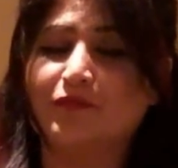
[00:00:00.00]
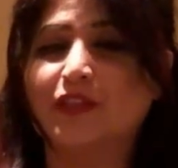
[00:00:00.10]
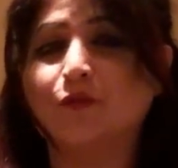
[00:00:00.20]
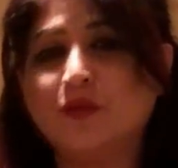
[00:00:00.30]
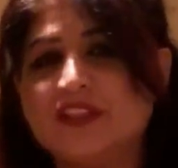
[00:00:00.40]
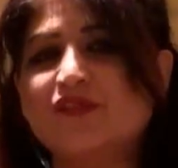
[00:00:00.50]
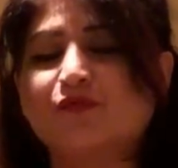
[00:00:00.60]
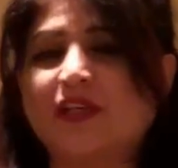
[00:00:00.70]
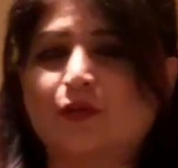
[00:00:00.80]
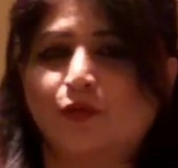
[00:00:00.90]
the words
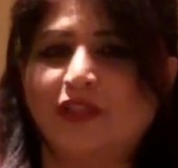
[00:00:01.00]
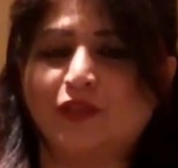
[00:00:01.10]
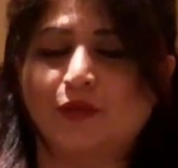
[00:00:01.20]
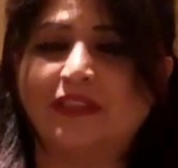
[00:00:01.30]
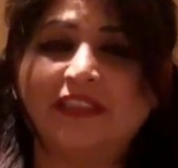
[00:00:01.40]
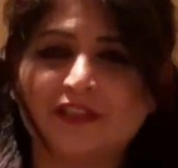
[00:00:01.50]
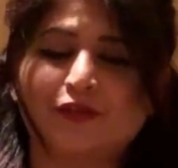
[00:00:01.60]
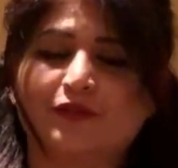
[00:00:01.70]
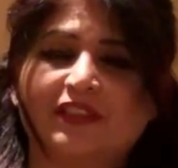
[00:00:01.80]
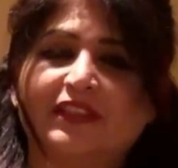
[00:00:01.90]
we are going to learn
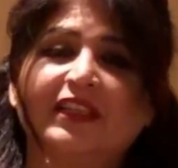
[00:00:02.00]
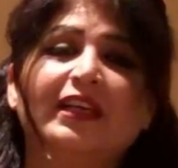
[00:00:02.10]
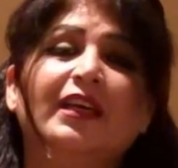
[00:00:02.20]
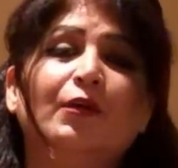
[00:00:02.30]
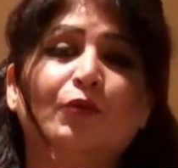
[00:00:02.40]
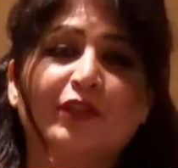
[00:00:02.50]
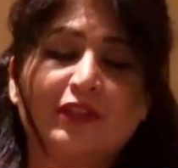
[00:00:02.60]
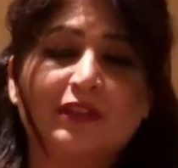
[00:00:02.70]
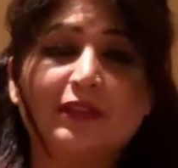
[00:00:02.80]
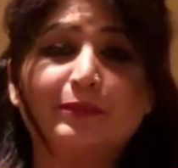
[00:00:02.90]
today,
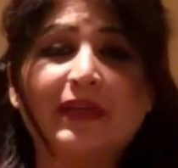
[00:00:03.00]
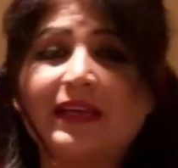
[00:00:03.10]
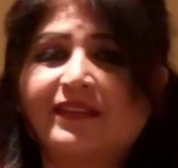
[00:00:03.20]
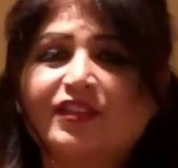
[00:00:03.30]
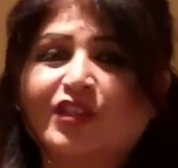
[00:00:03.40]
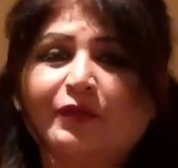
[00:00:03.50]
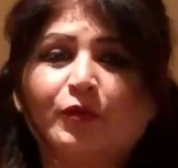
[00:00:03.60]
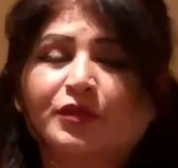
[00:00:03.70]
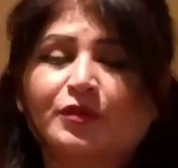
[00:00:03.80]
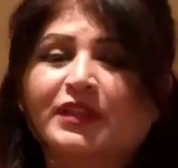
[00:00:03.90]
what the message I
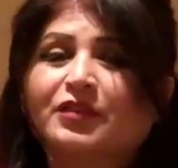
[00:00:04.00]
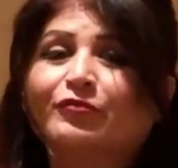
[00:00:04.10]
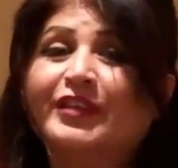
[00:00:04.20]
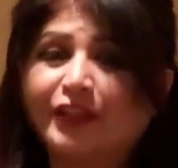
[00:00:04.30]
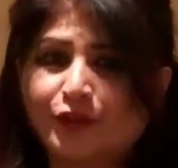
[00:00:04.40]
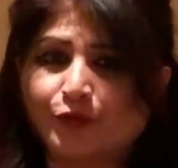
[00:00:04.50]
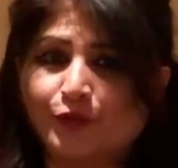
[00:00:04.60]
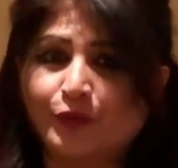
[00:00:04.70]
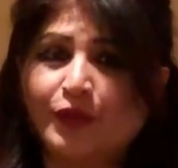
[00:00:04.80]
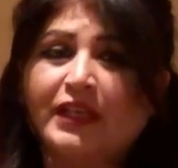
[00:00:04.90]
want to convey
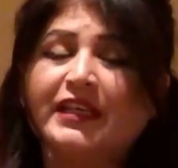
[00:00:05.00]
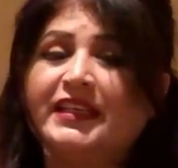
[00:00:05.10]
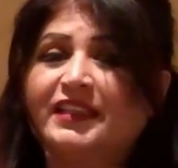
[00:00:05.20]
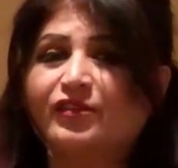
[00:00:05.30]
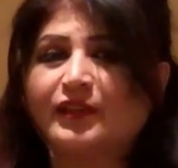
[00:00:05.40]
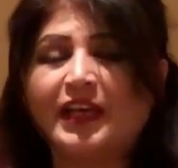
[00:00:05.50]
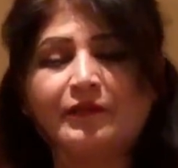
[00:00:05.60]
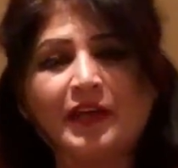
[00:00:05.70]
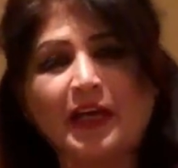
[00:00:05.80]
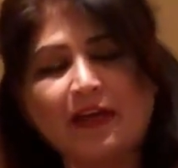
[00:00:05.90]
you is
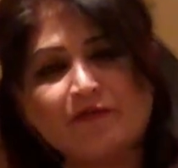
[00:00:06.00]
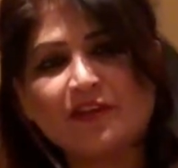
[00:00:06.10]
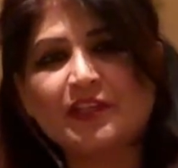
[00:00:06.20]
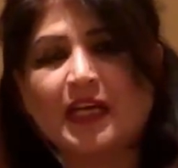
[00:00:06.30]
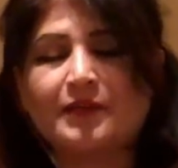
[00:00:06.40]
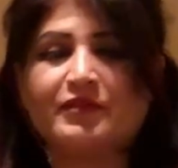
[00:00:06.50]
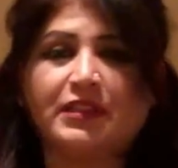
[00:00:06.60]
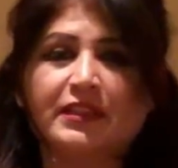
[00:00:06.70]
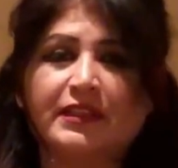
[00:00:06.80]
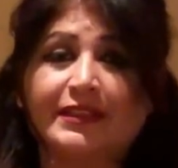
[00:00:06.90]
every time
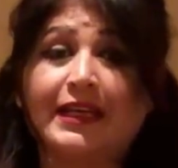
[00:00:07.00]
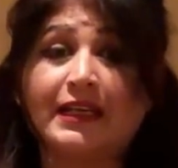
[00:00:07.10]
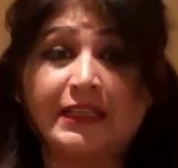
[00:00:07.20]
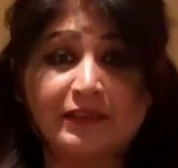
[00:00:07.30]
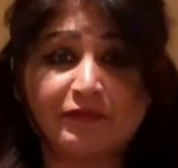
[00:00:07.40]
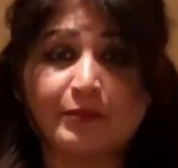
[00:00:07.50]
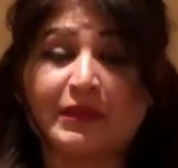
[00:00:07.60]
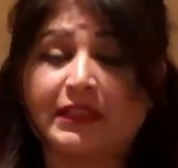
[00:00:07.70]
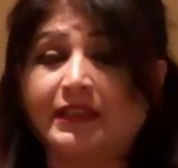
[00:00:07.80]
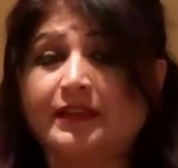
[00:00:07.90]
we learn
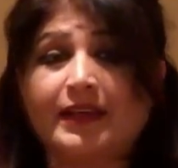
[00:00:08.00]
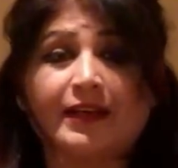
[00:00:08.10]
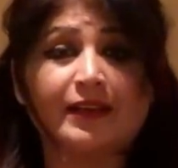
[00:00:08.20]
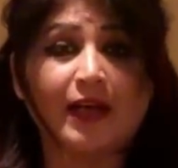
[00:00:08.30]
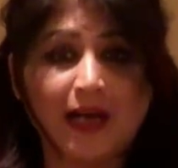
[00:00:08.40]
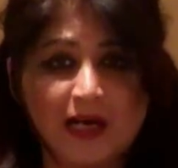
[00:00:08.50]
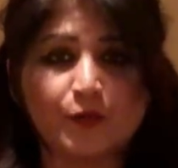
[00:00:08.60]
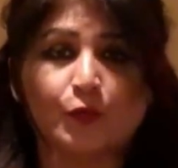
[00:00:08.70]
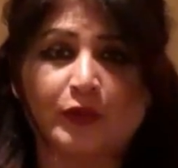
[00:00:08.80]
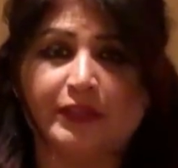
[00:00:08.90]
unfamiliar and
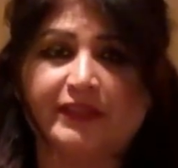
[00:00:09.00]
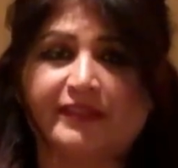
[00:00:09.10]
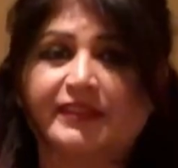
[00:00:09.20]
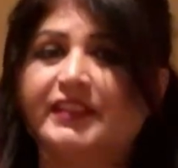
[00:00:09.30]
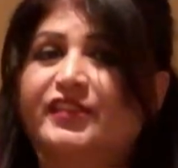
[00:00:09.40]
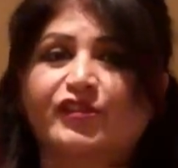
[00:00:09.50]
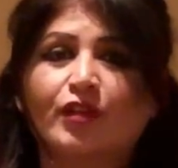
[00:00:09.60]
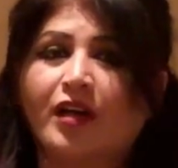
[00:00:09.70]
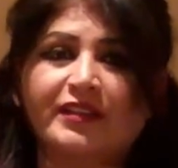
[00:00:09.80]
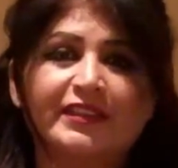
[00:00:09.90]
hard words, it's
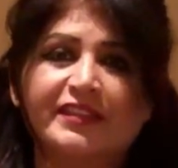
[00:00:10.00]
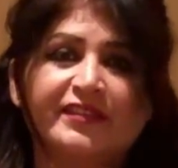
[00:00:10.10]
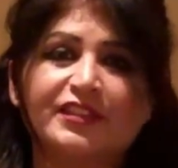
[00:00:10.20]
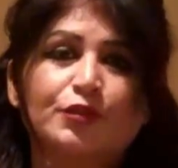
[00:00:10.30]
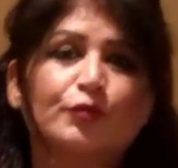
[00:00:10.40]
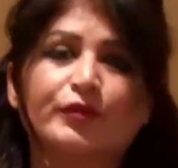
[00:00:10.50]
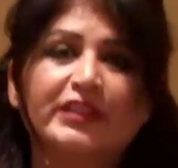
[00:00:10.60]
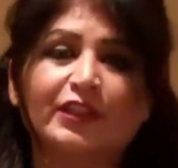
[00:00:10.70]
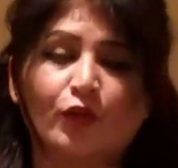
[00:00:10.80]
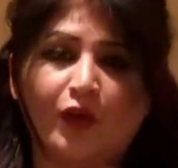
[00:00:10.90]
not easy to
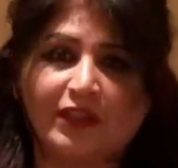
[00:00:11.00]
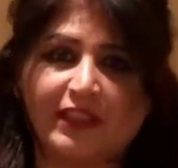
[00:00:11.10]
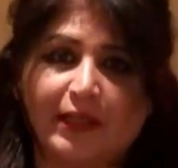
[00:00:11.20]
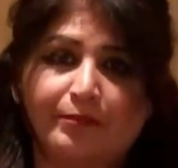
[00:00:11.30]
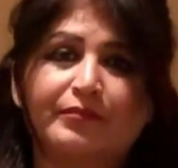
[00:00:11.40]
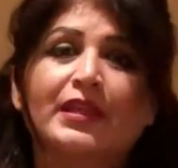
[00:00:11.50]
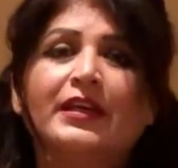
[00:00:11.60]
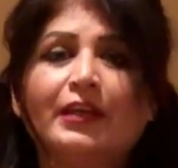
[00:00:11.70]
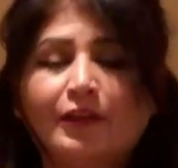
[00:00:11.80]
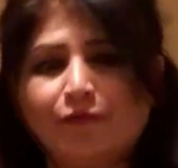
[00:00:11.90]
recall them.
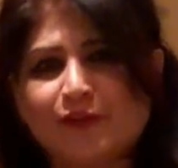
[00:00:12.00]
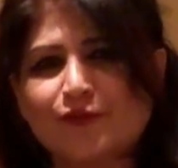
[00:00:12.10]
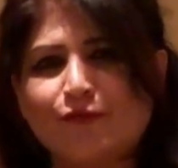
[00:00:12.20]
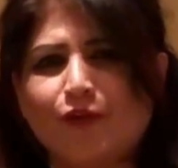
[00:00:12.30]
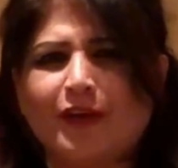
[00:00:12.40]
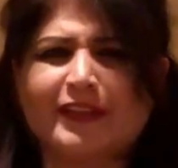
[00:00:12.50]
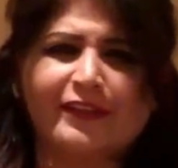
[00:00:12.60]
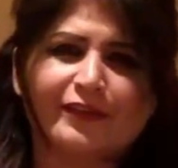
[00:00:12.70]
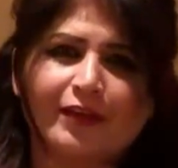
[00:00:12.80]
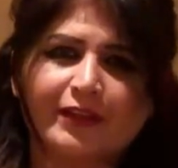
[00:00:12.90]
First of all,
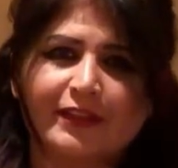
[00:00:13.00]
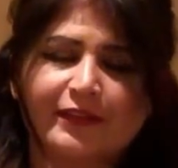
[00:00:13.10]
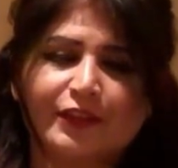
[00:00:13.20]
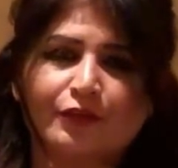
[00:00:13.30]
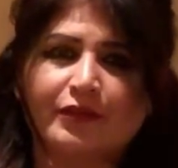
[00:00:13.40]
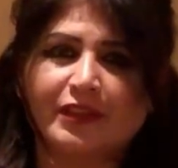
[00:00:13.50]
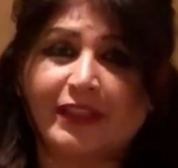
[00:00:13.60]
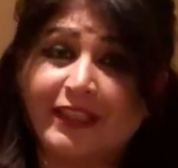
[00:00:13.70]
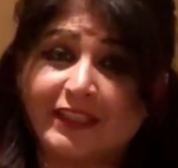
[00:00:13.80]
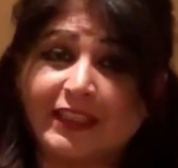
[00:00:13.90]
it's not easy to
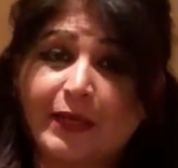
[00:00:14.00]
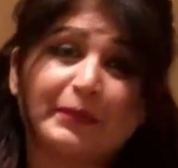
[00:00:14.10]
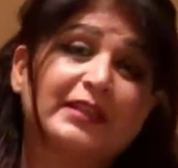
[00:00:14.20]
retain them,